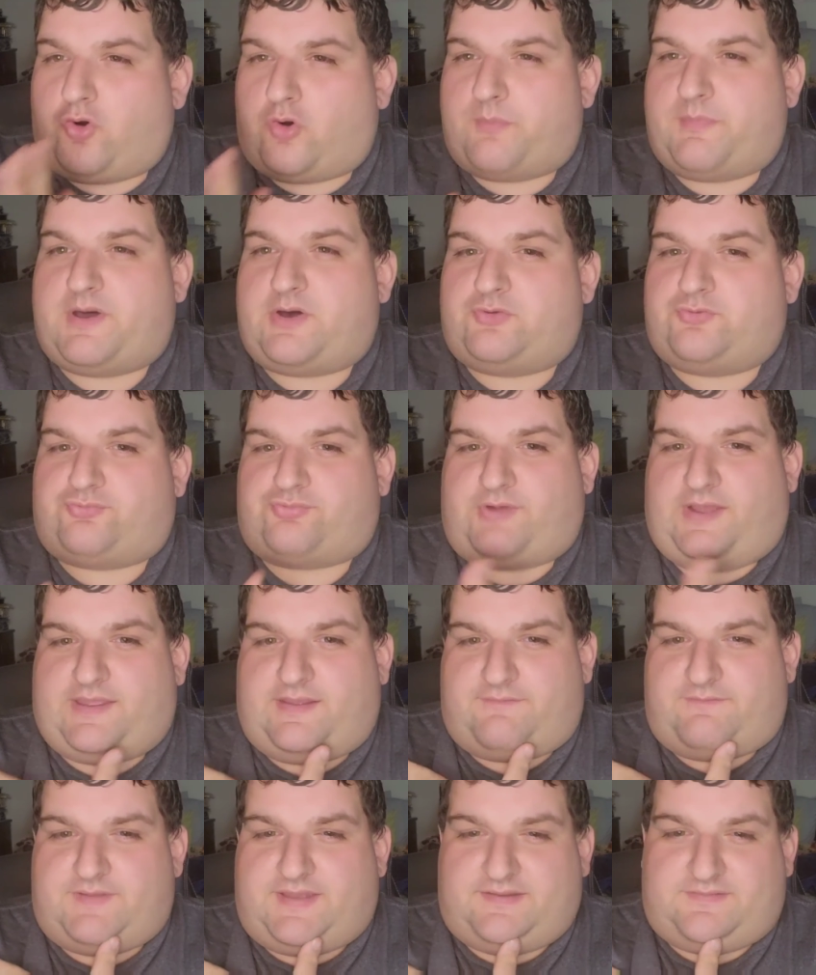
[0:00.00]
Hormel strike
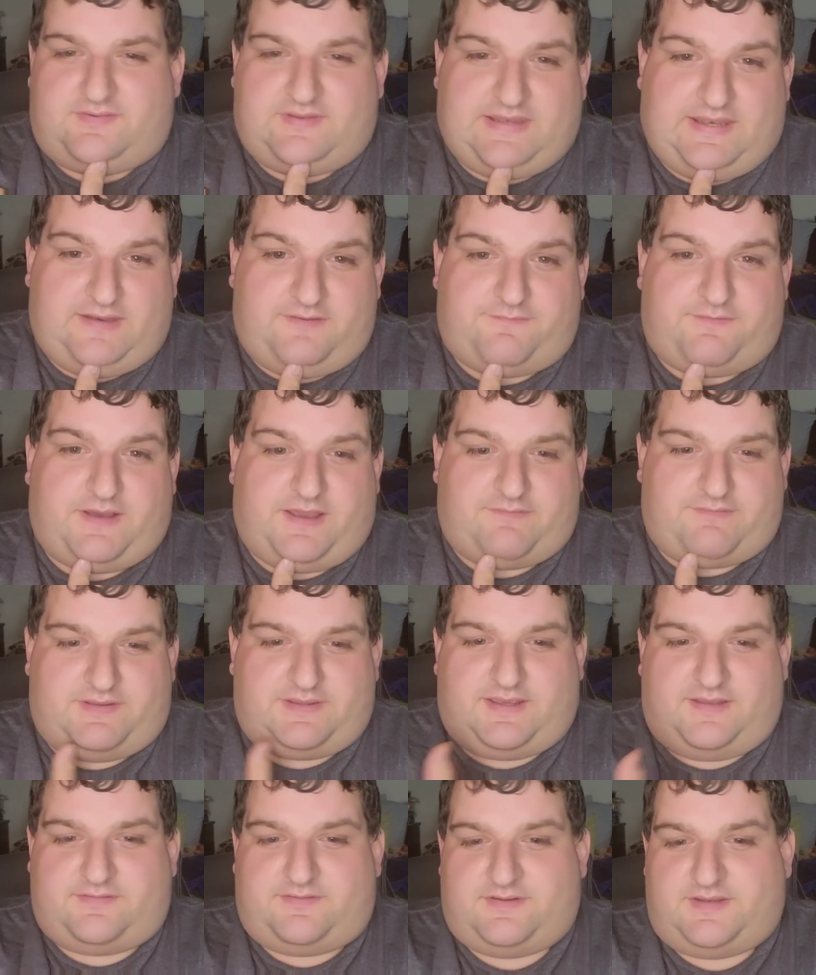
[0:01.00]
of 1985 and
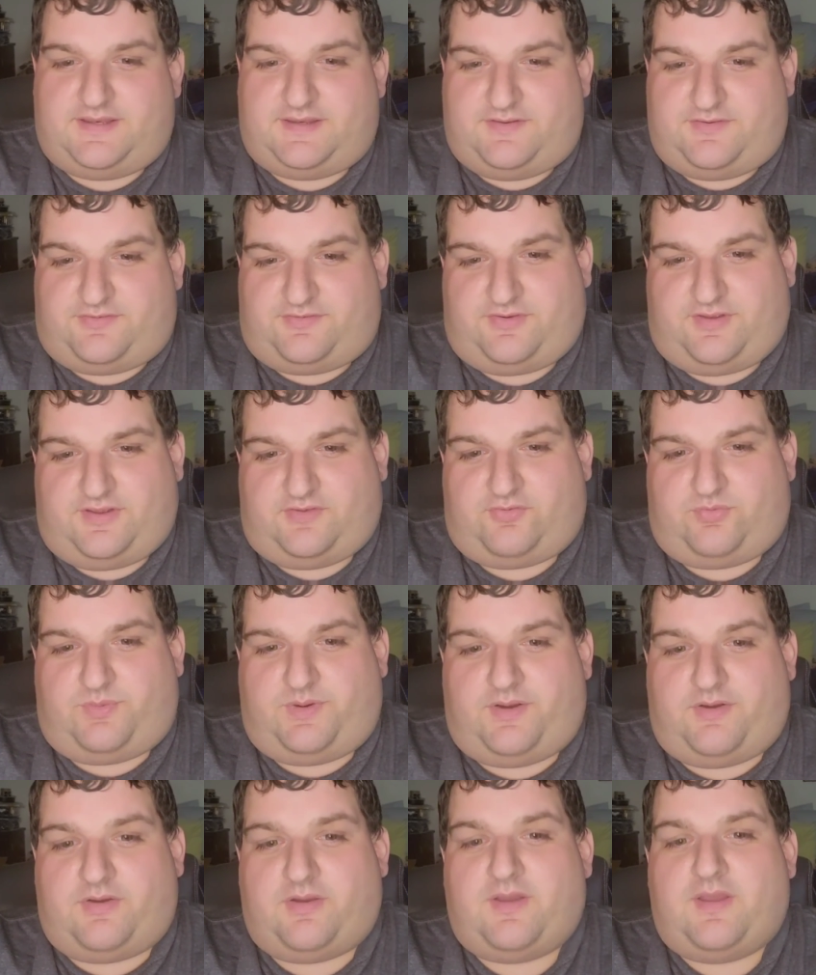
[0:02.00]
1986,
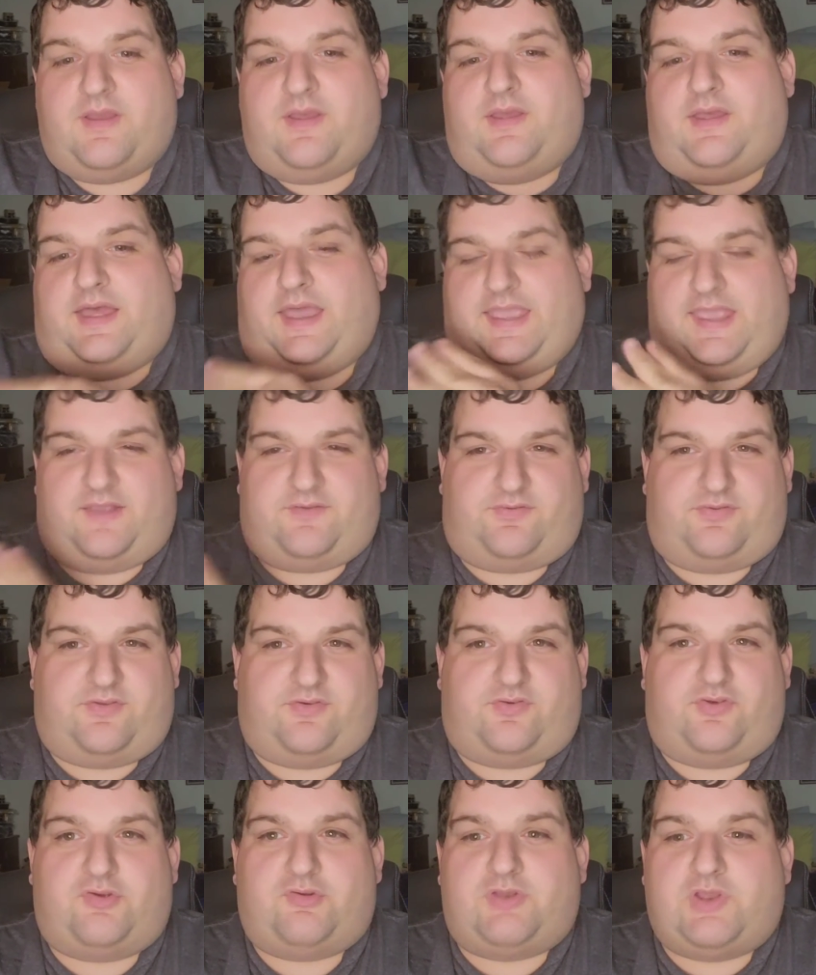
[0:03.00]
where I guess
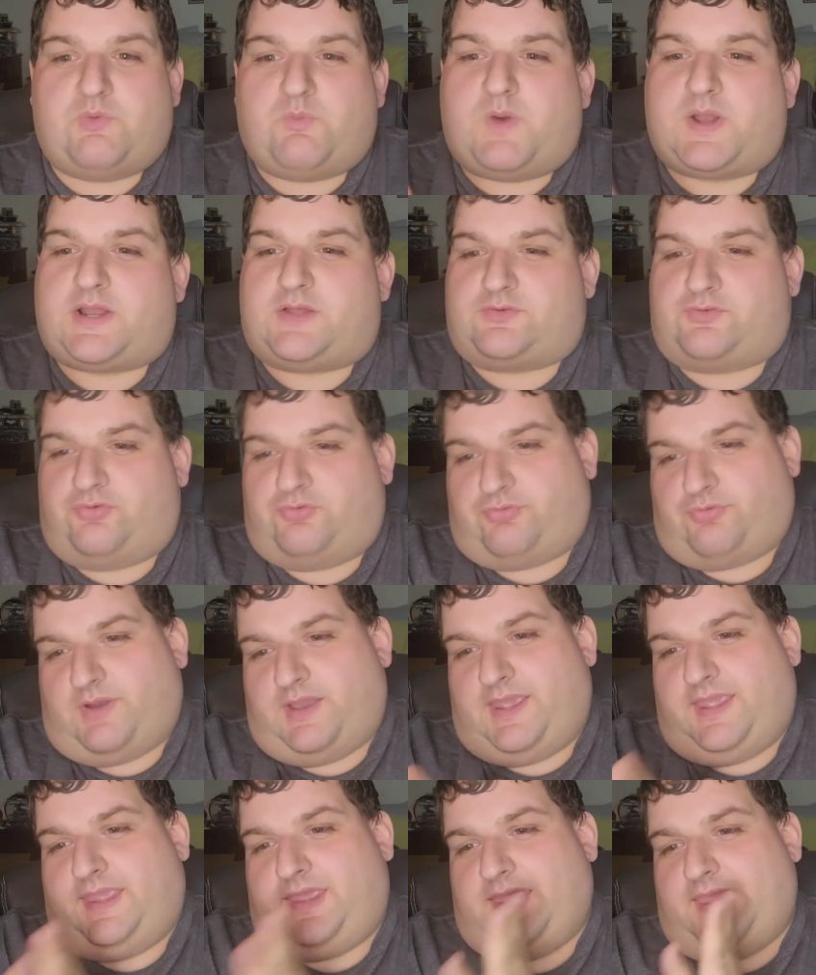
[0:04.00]
this union went on
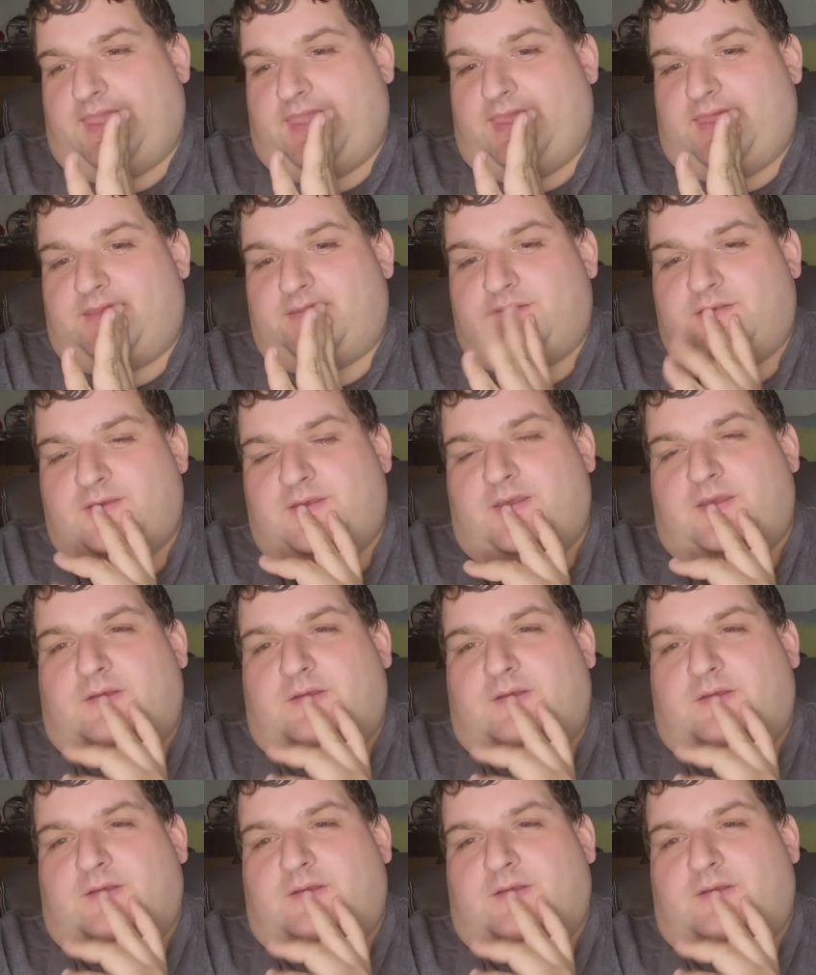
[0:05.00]
strike, and